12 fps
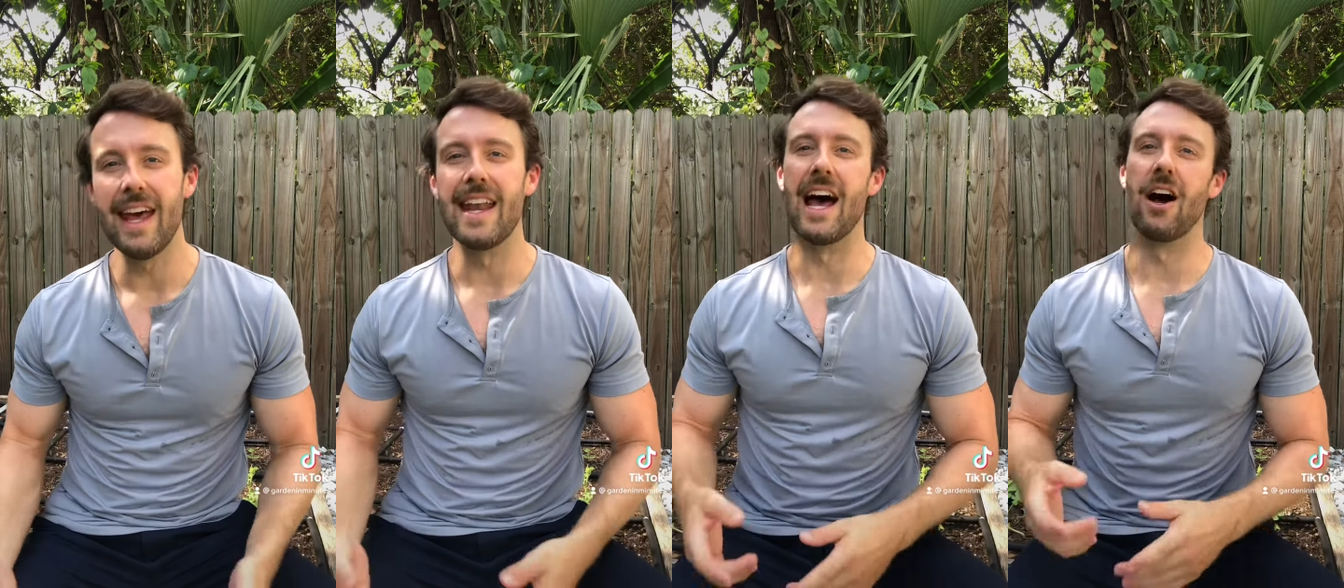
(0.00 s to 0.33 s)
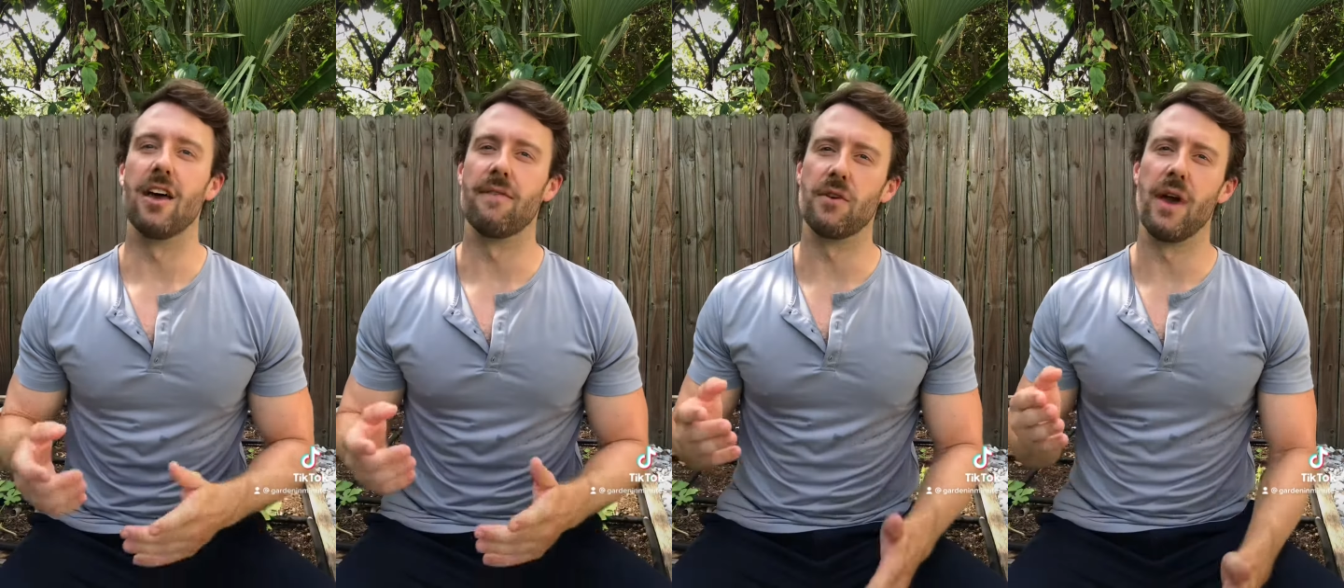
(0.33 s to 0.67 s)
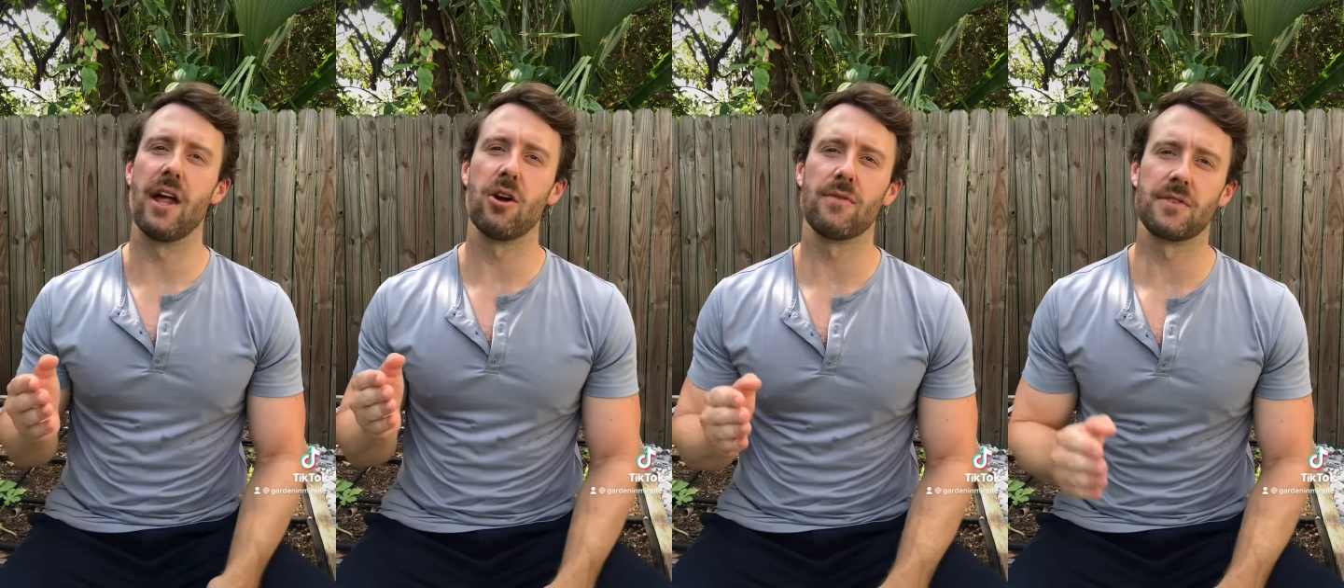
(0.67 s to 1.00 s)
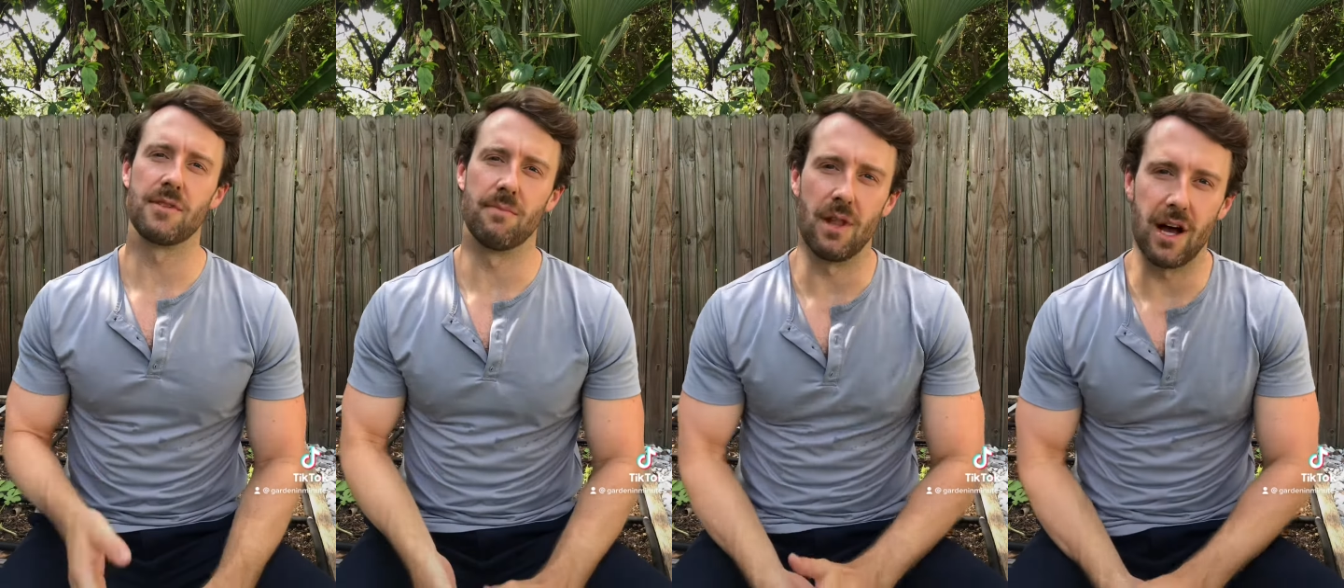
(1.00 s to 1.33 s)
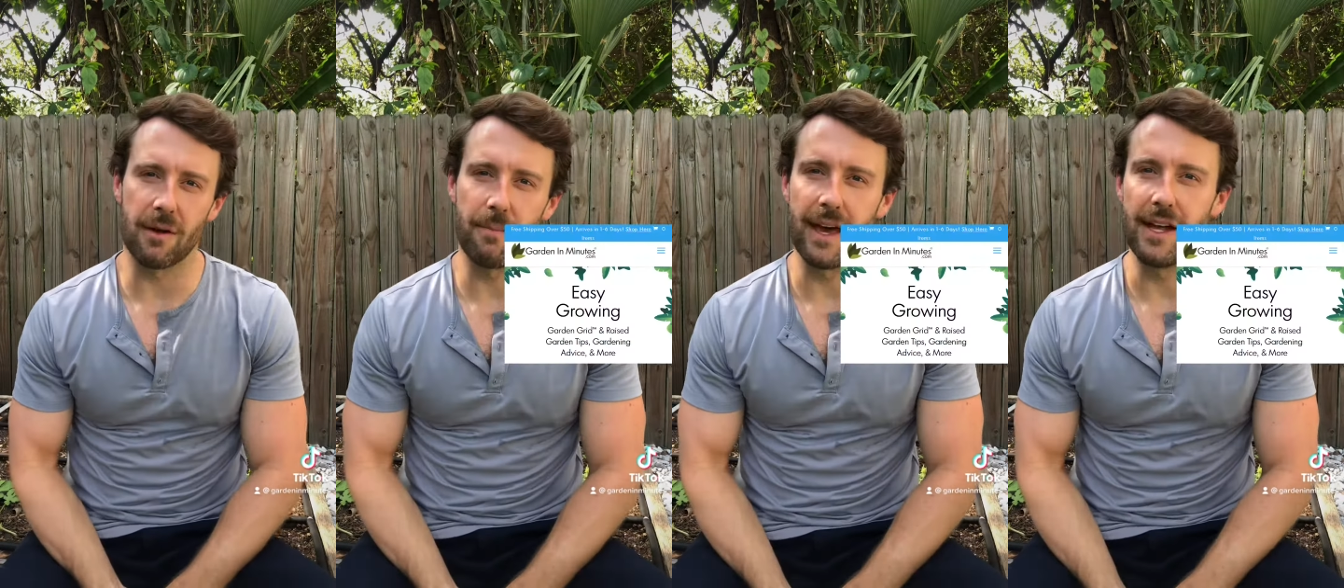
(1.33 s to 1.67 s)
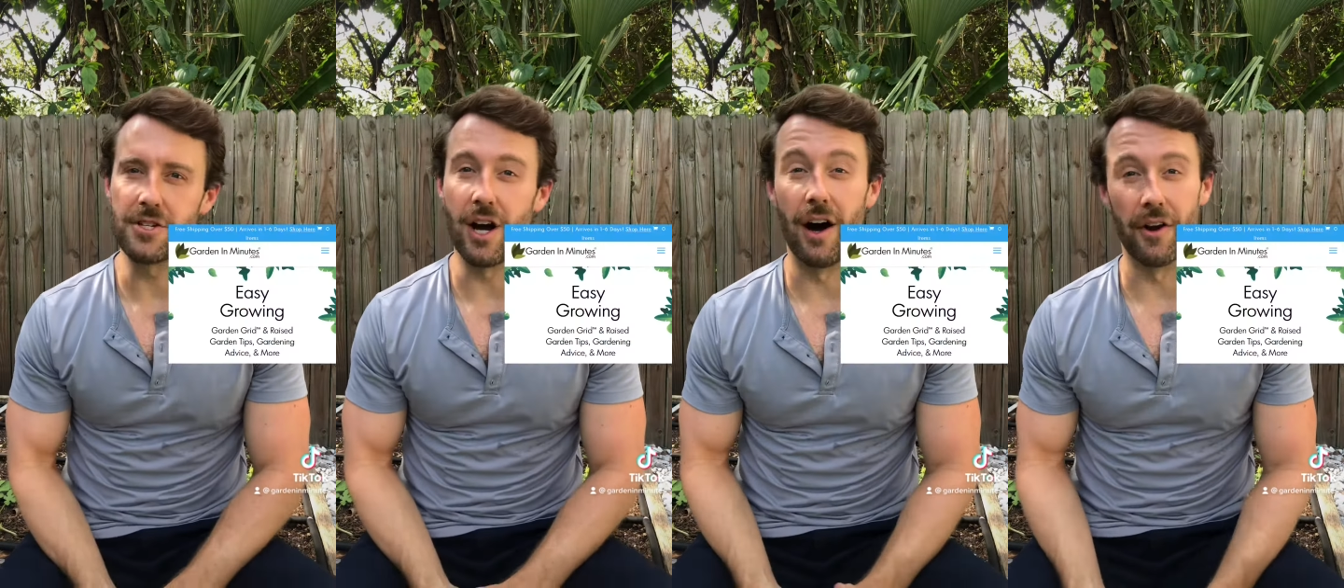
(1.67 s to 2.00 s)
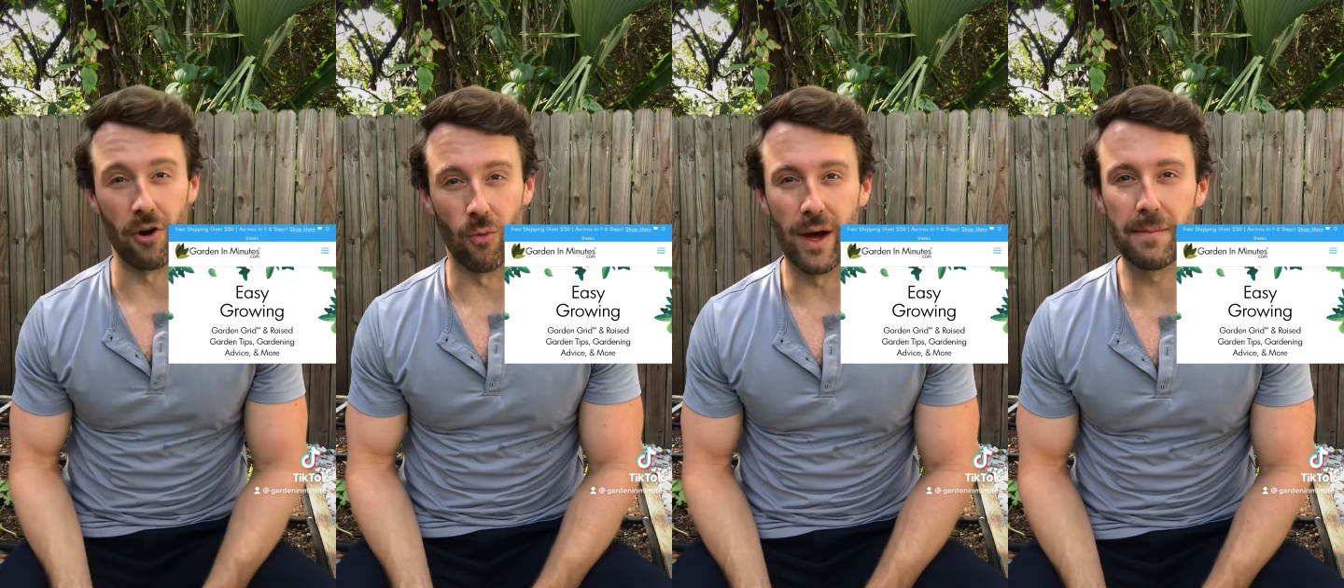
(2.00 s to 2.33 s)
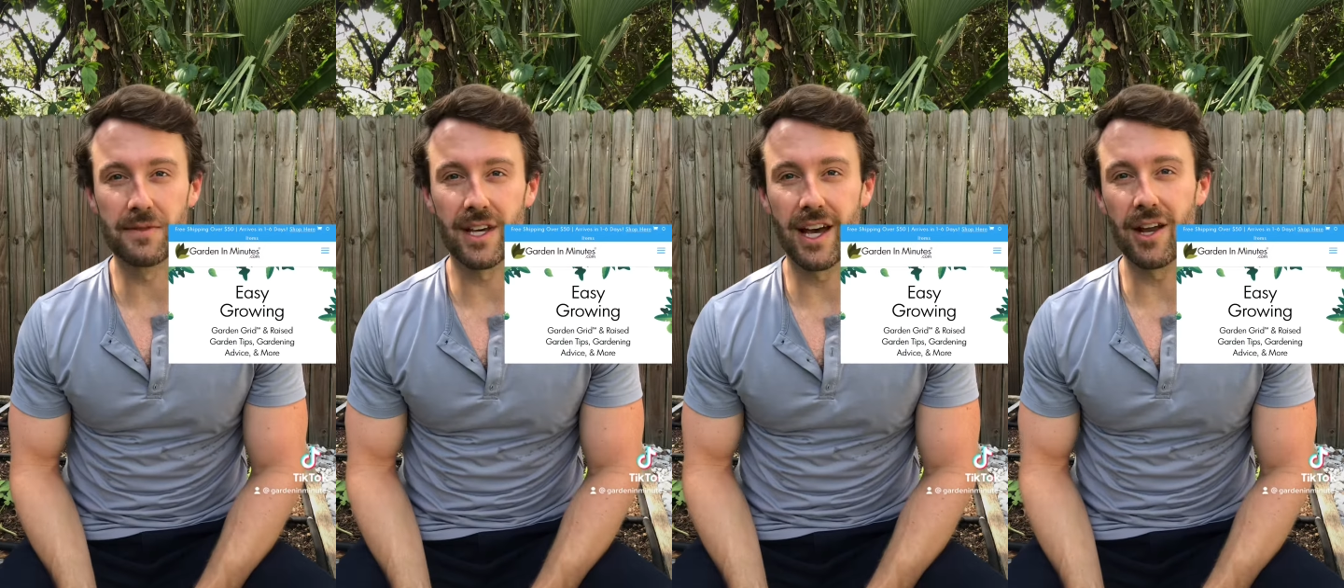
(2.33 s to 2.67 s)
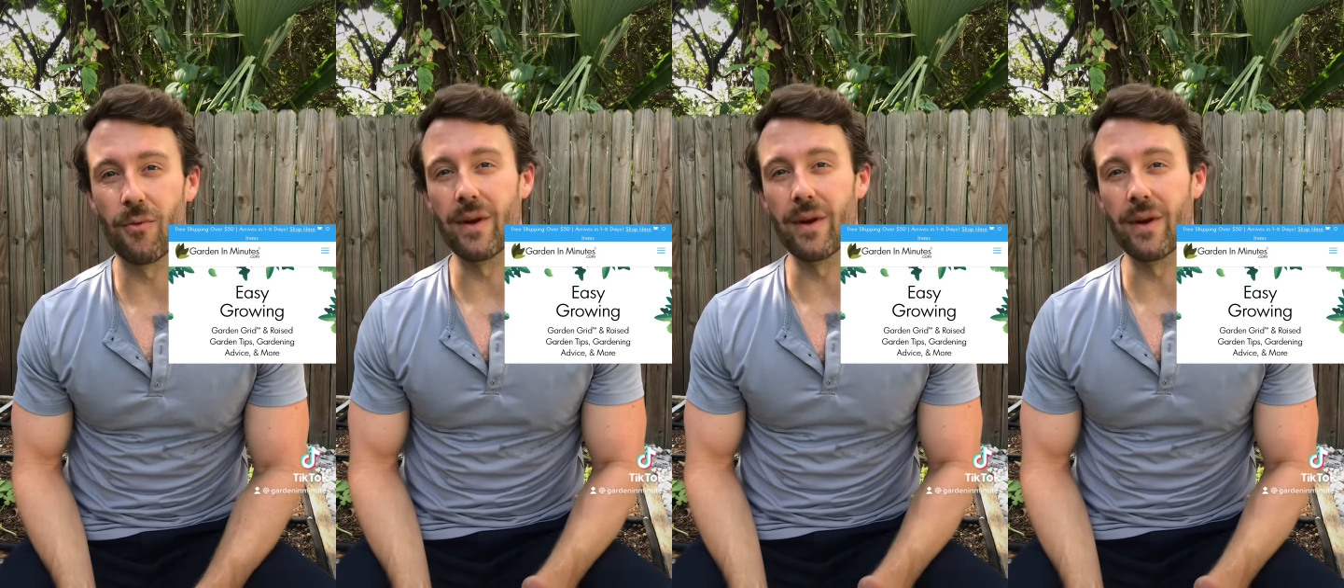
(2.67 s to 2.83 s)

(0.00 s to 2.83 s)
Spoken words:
Now, if you head over to the blog page on our website,